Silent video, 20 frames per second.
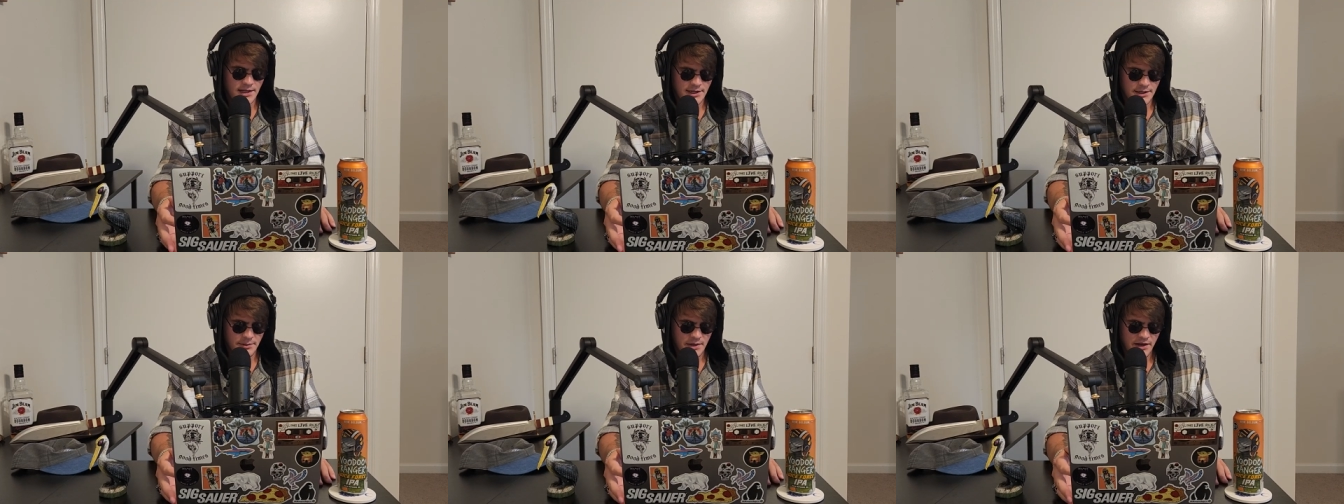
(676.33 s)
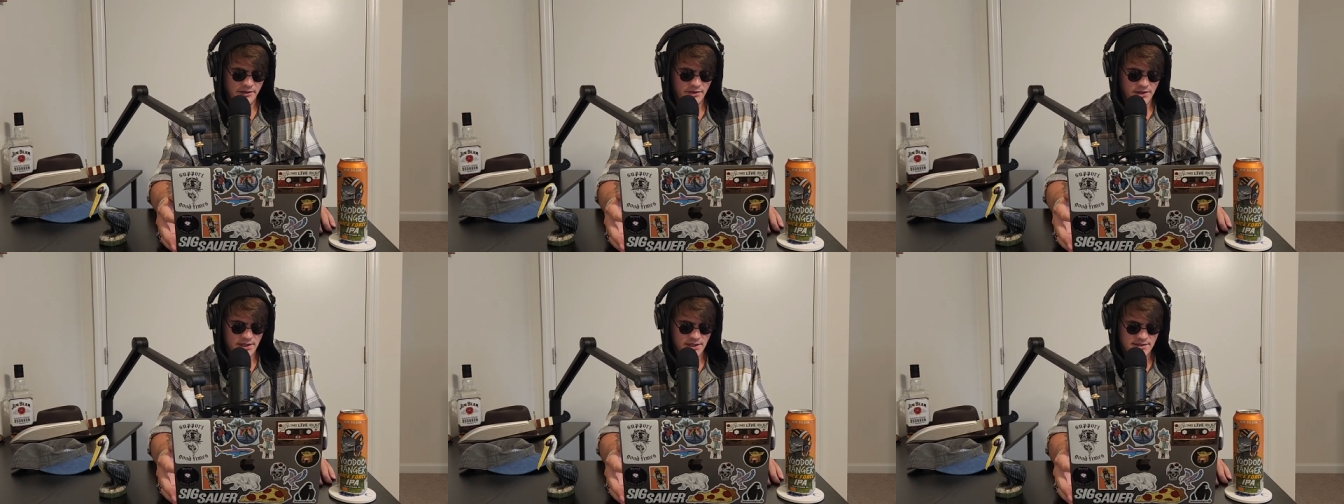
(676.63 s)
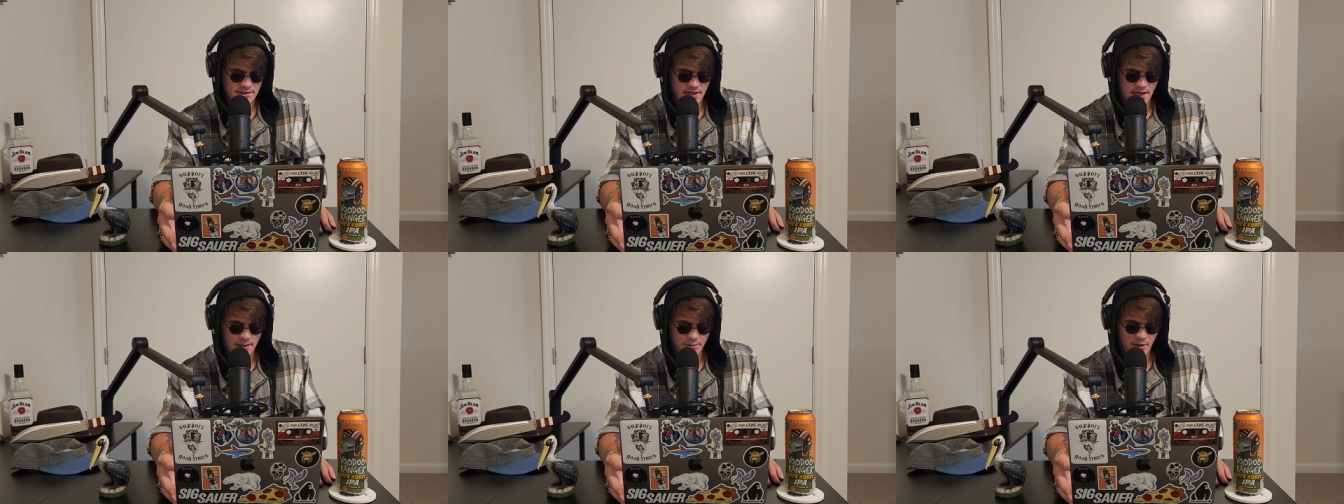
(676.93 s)
um, having a
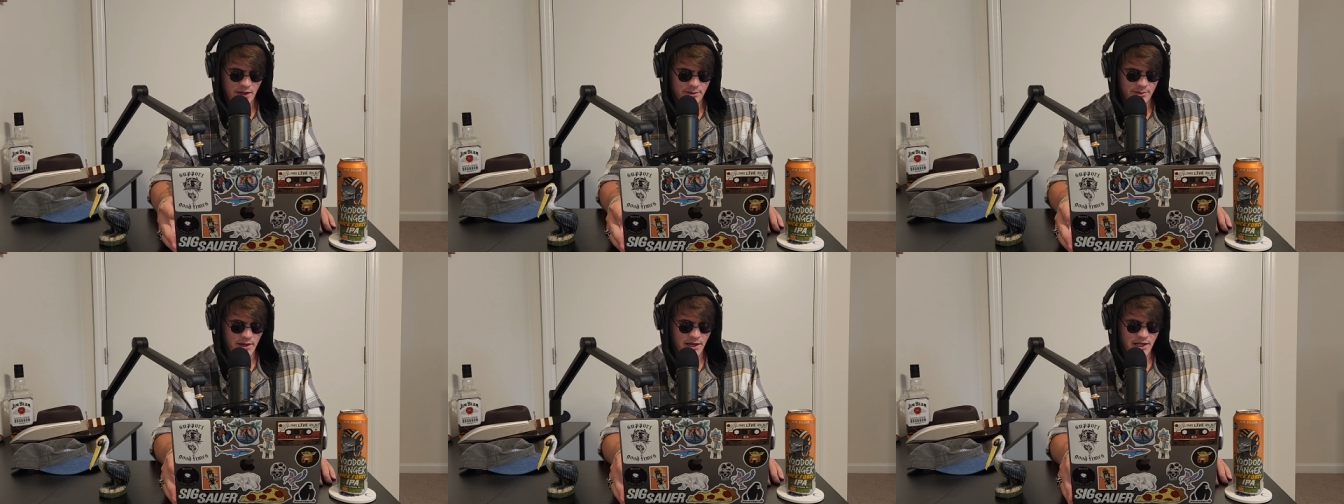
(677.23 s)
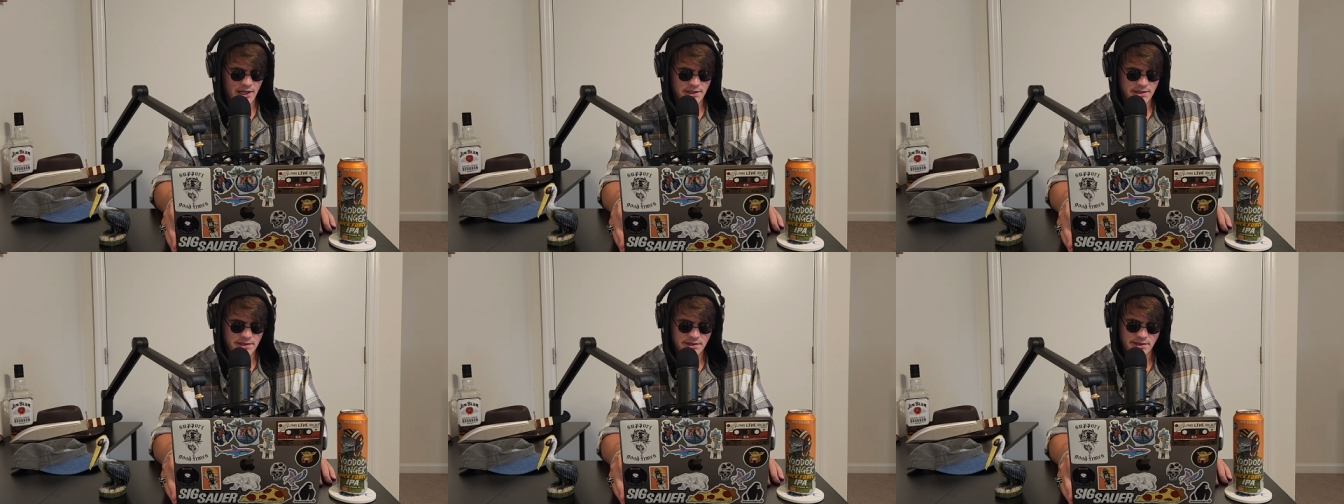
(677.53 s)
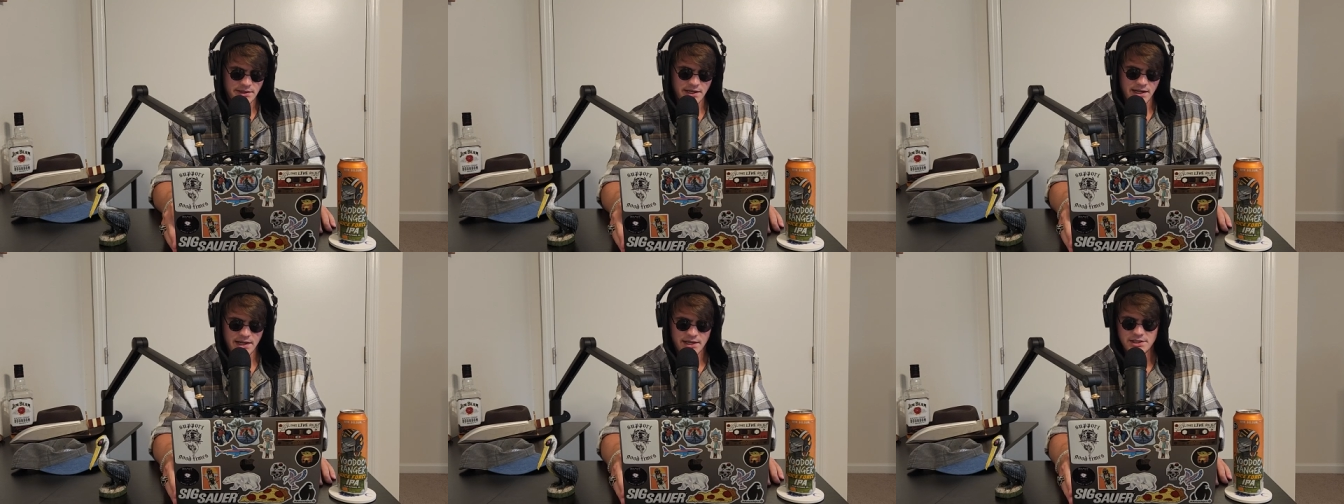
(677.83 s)
good time, getting ready
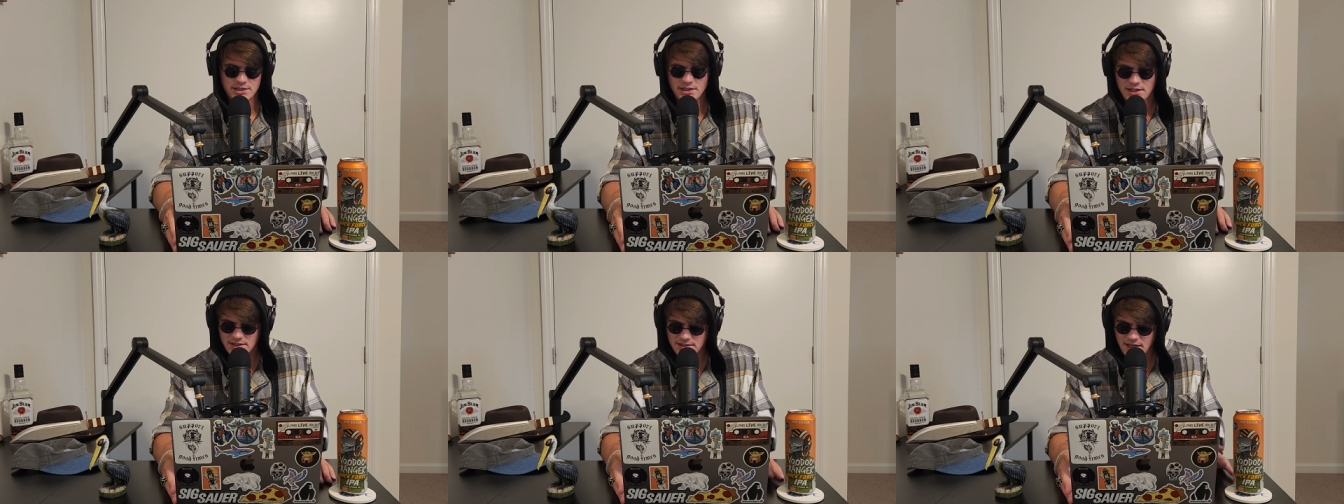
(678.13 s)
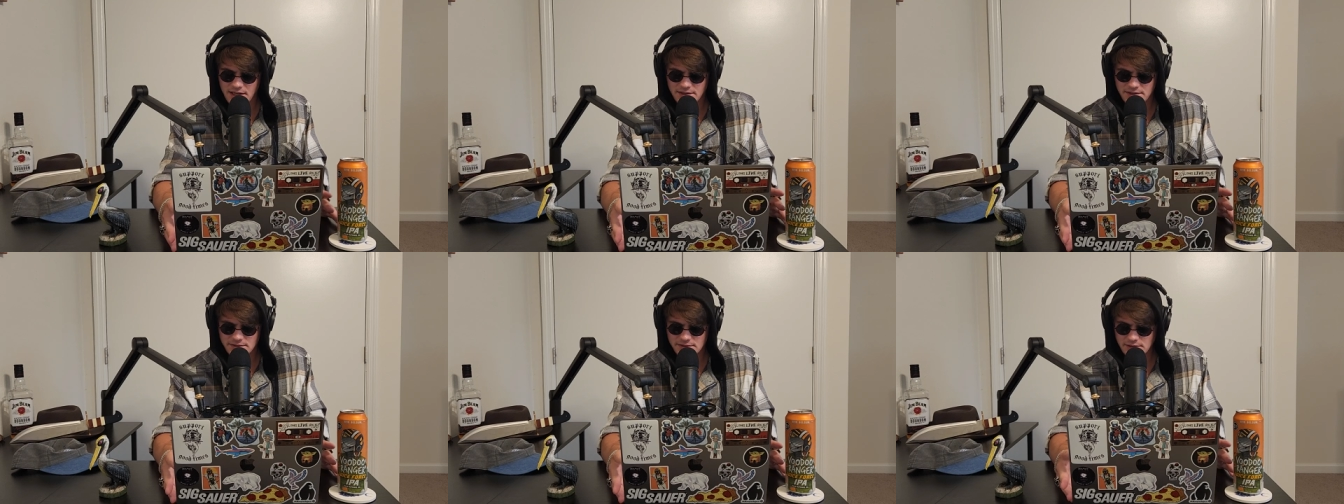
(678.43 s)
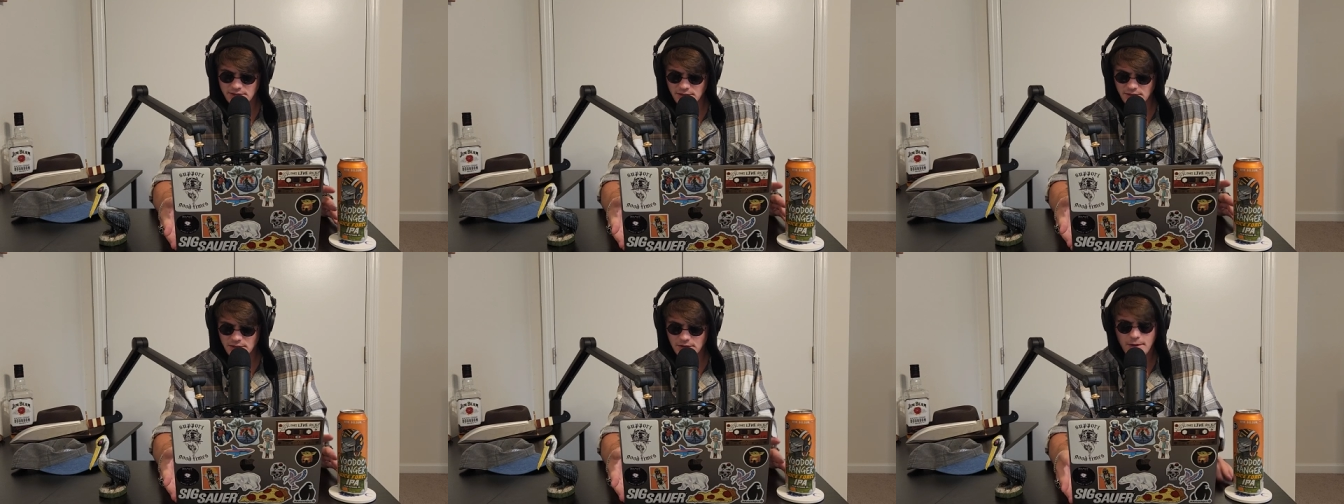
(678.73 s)
to actually attend
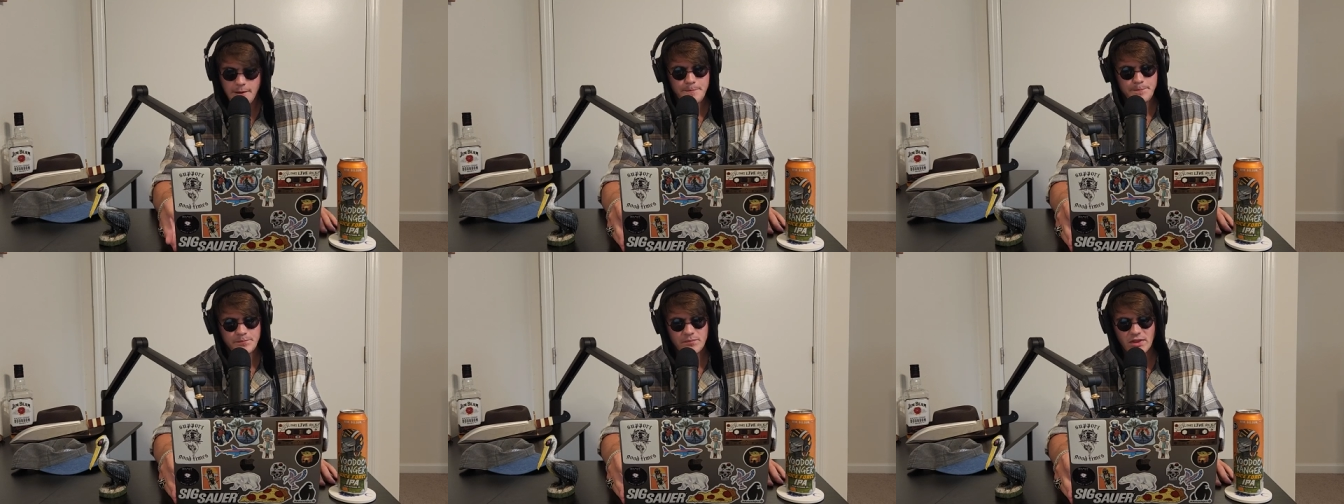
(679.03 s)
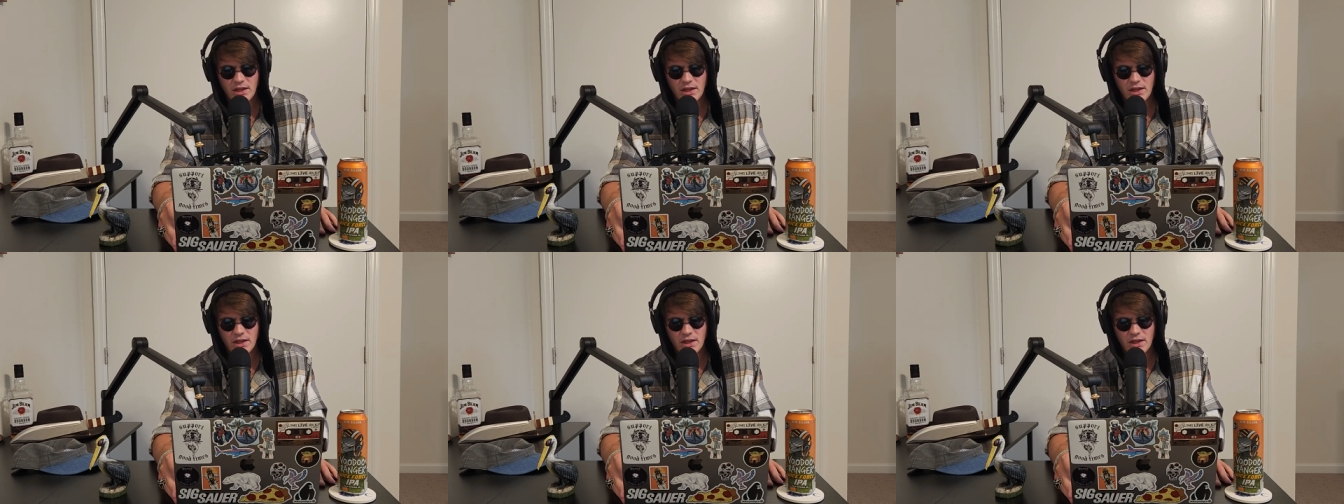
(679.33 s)
school